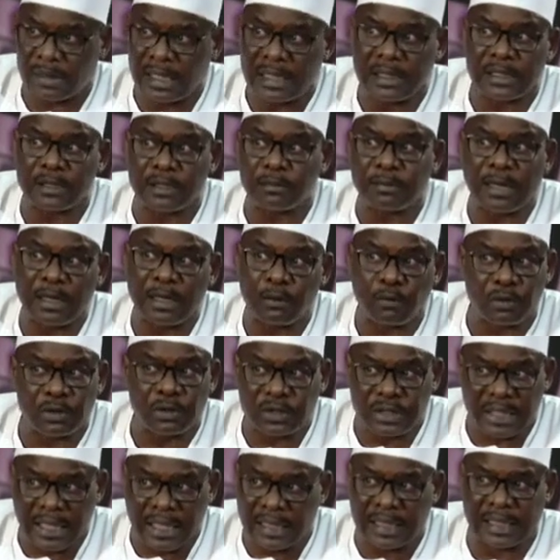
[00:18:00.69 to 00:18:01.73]
That is my
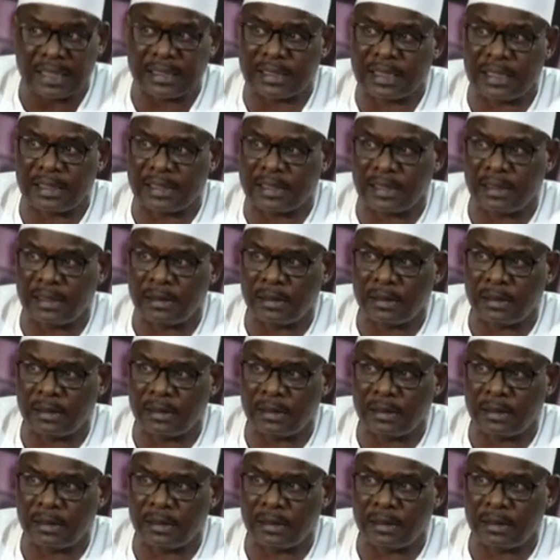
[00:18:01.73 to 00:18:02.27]
concern, as I said.